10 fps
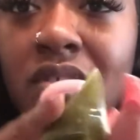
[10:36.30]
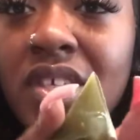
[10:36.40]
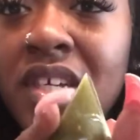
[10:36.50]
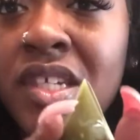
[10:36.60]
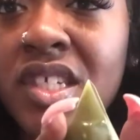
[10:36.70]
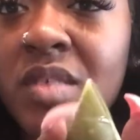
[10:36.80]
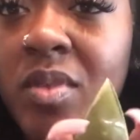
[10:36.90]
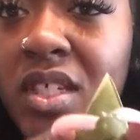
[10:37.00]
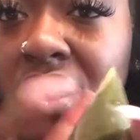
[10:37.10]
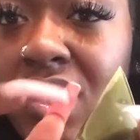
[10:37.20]
scared just
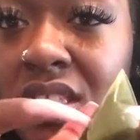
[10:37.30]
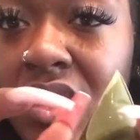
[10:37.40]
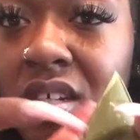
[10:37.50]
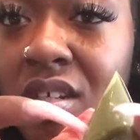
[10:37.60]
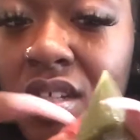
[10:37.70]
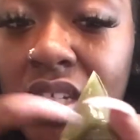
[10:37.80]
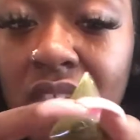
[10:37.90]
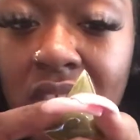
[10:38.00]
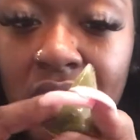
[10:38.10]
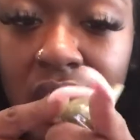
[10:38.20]
because it's this color. It
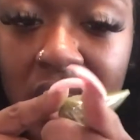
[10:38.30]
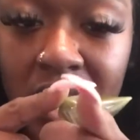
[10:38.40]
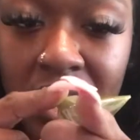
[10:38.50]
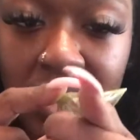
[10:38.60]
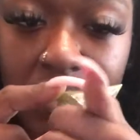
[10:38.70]
looked like